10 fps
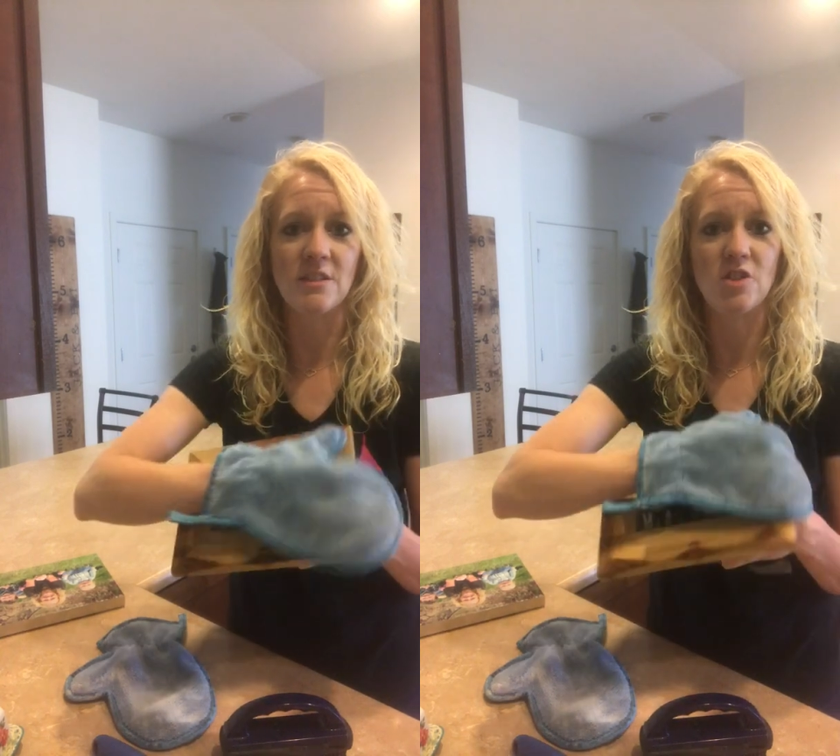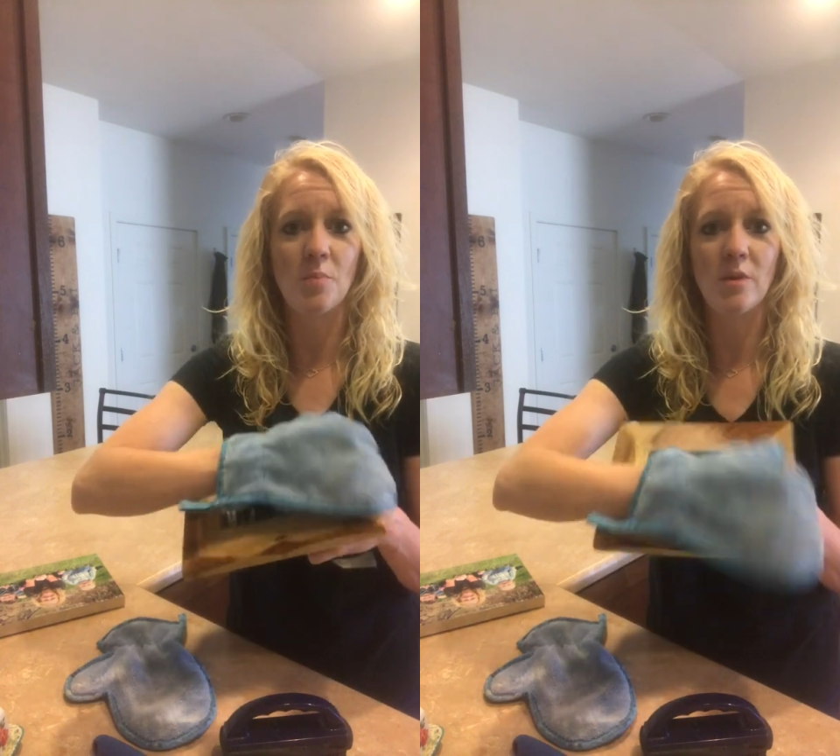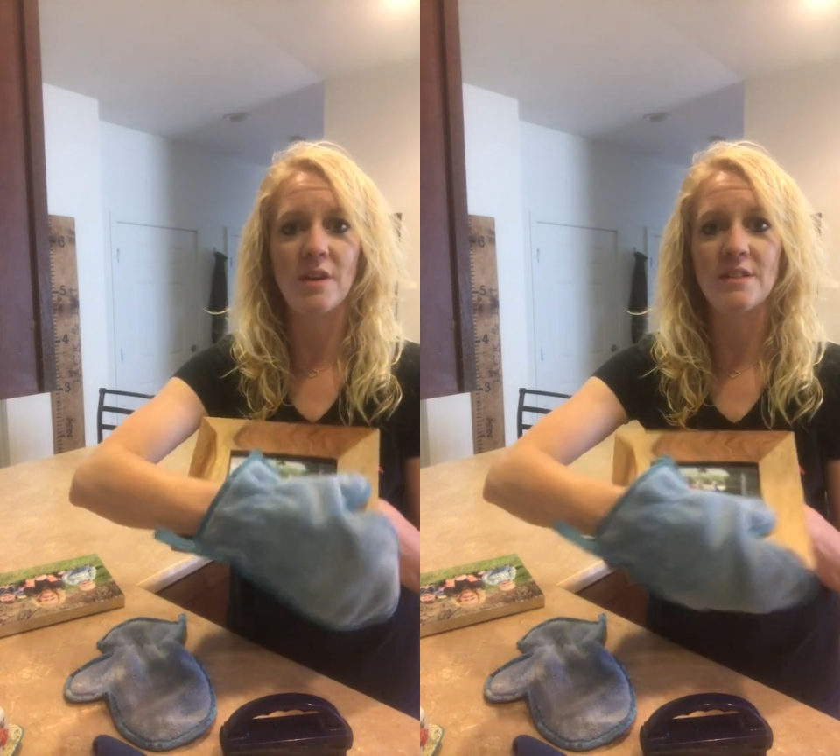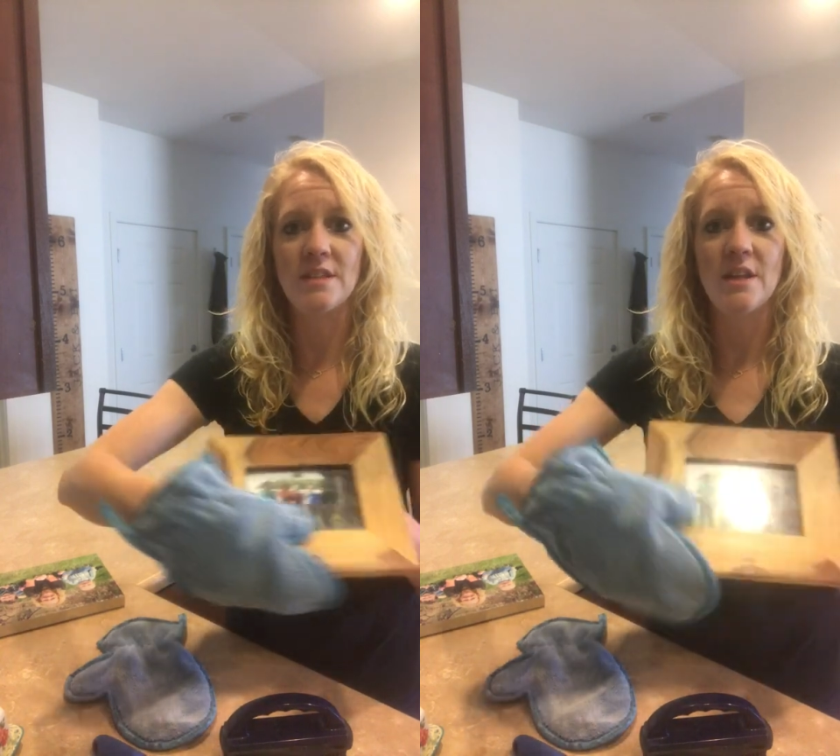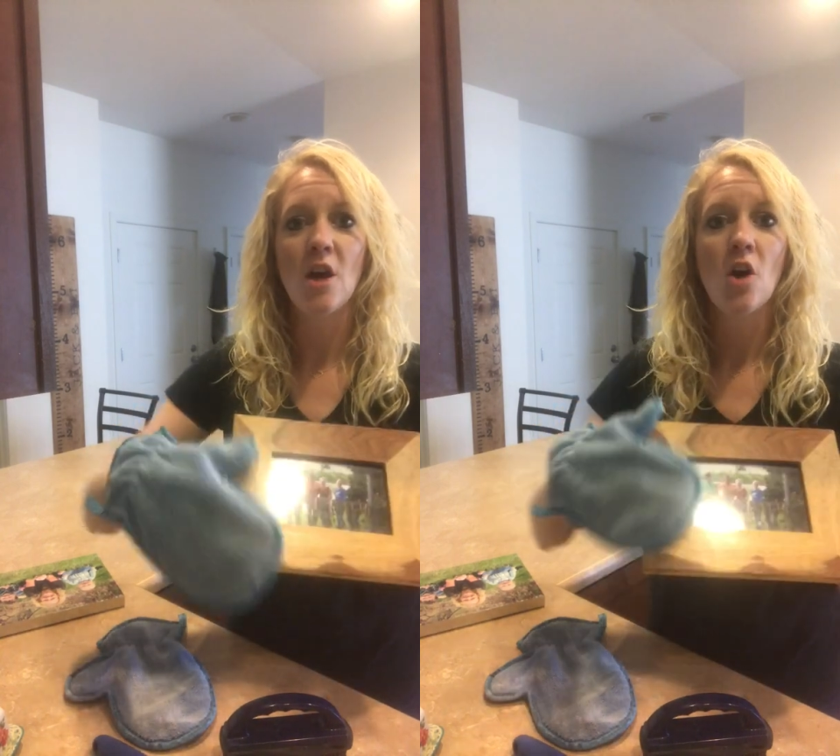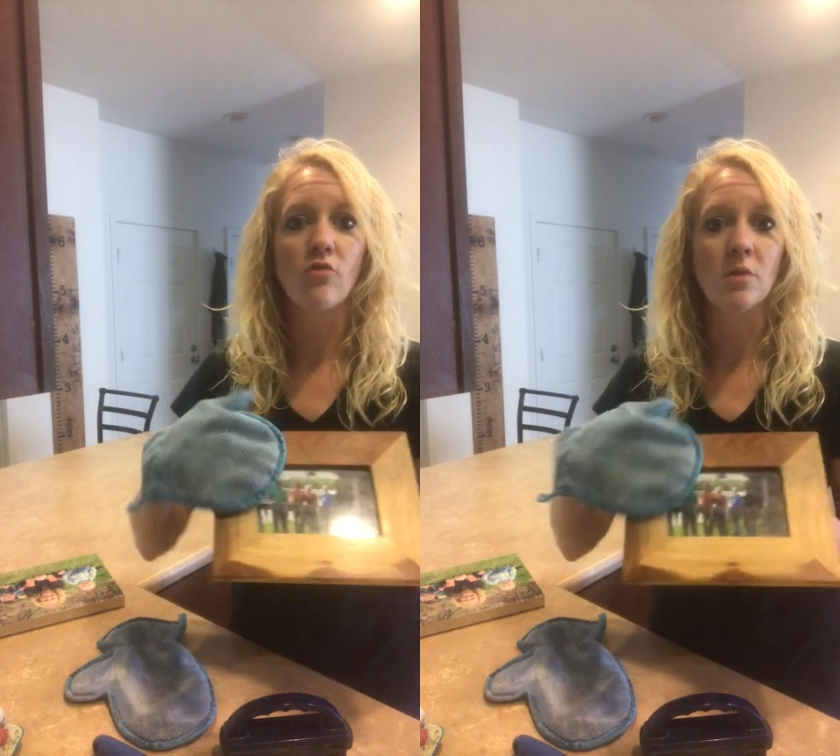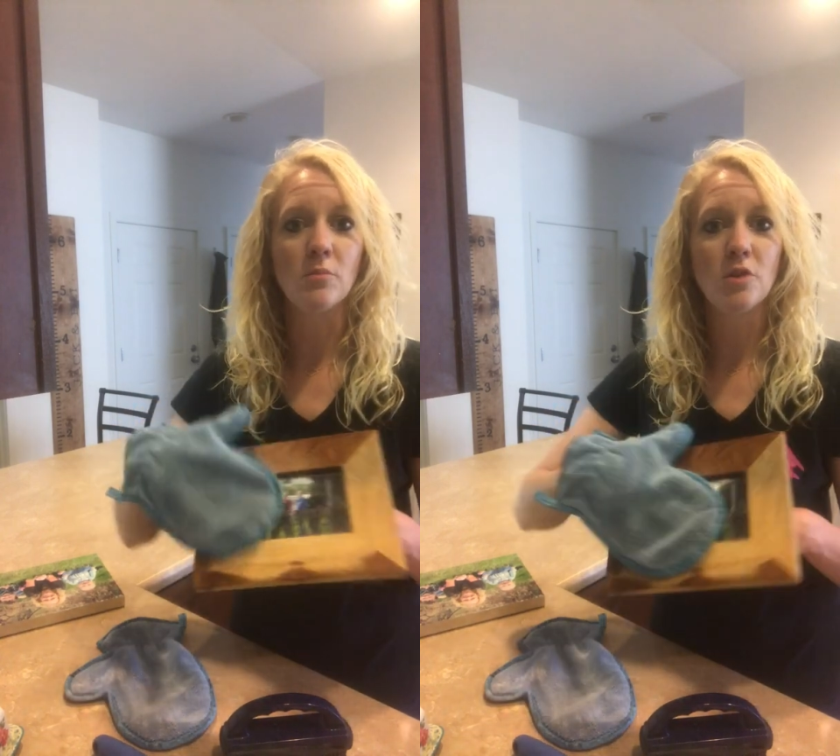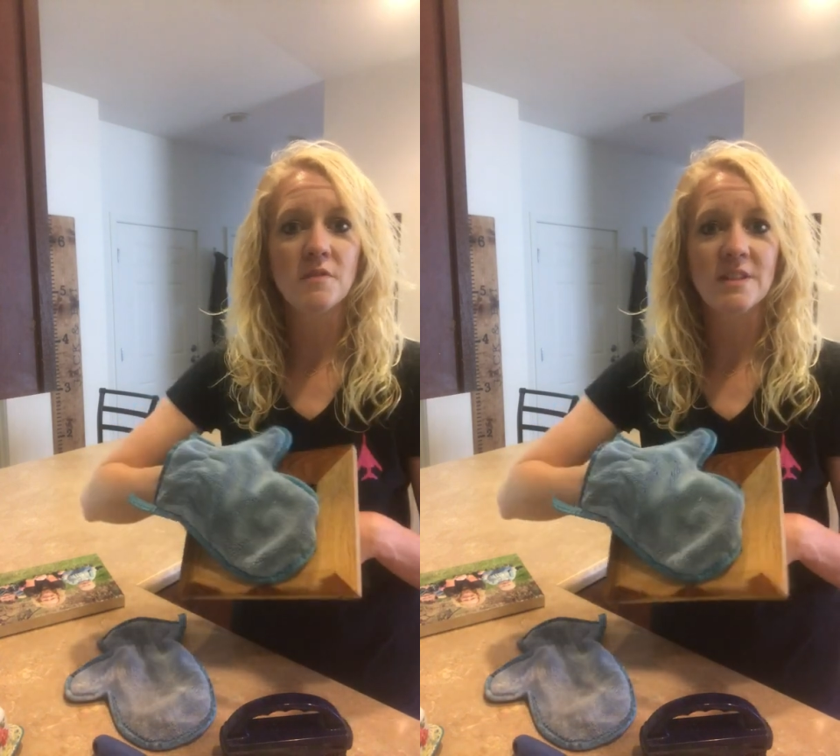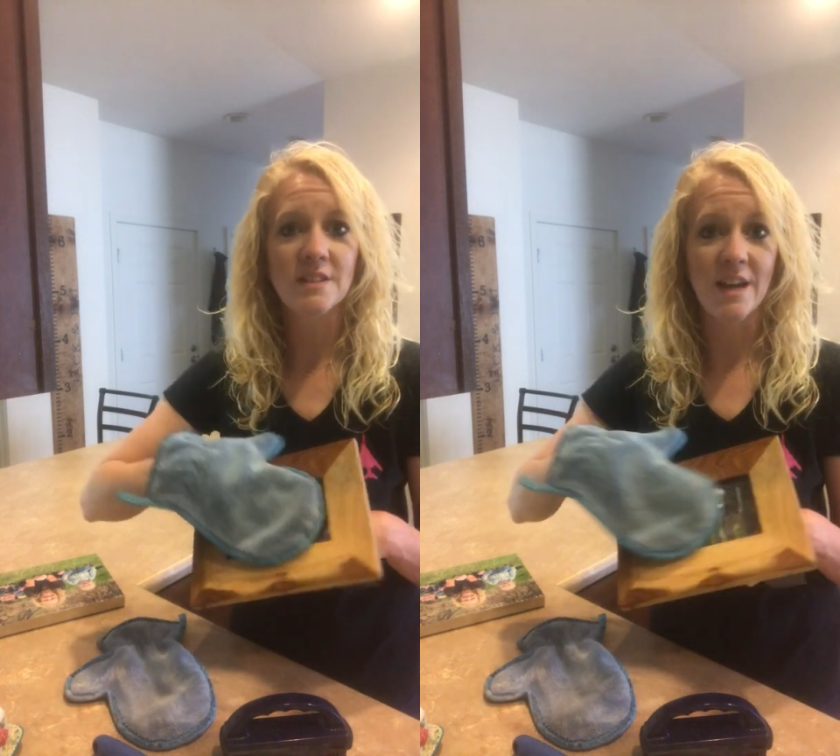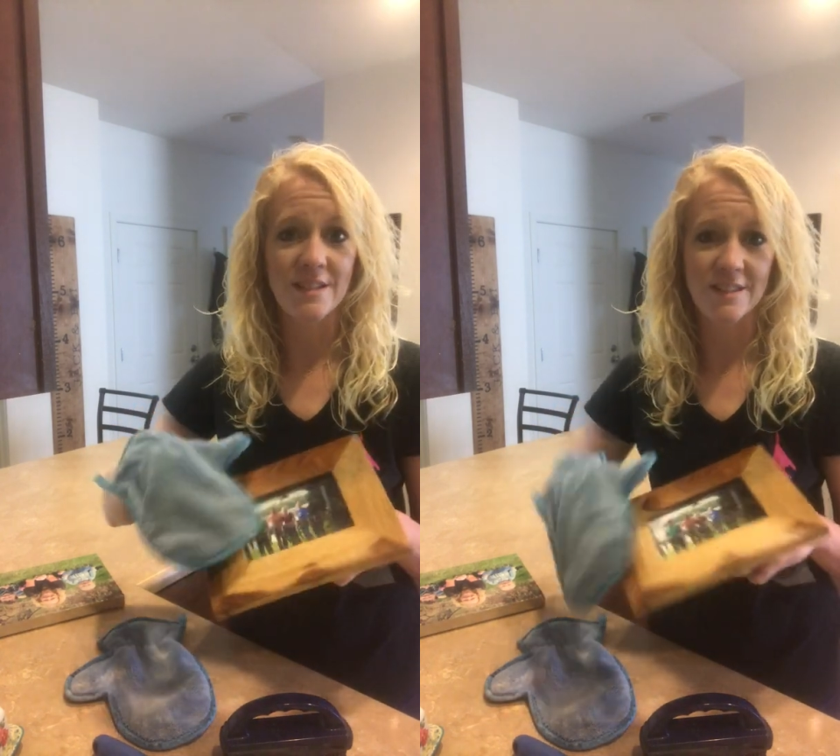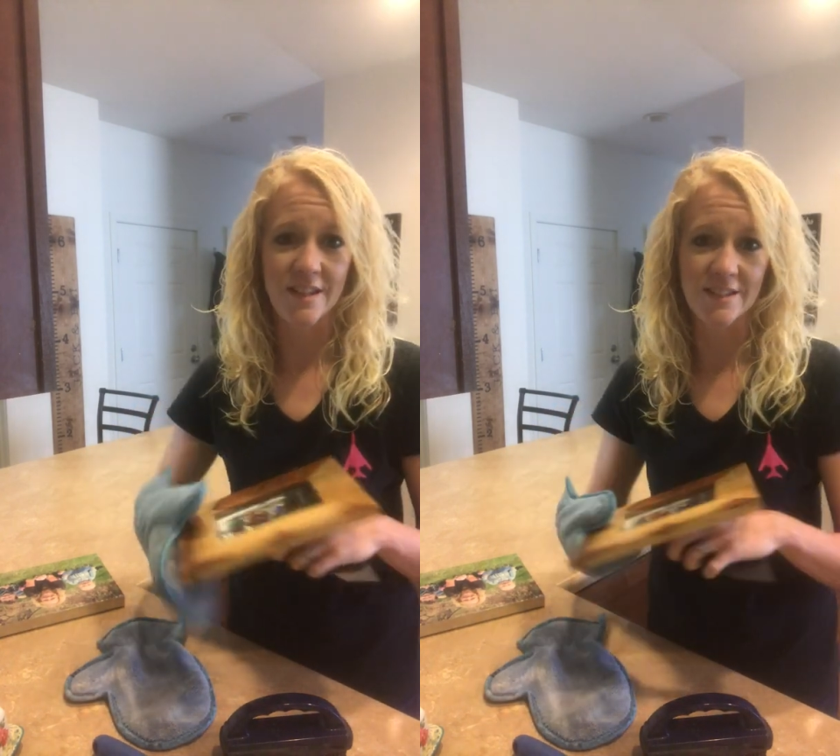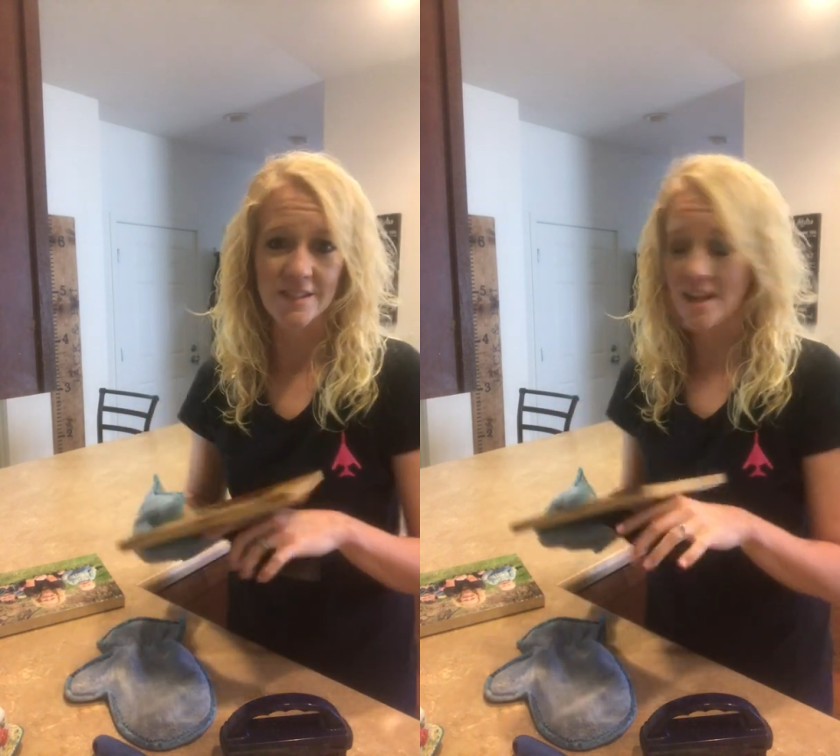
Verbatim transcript: and super easy, removes the dust. It